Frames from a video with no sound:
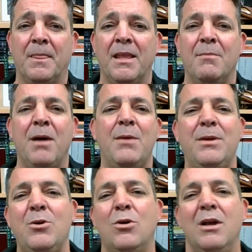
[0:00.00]
Maybe
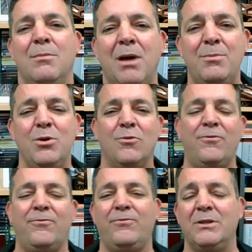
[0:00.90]
you're
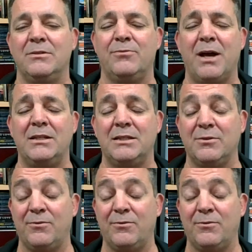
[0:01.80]
facing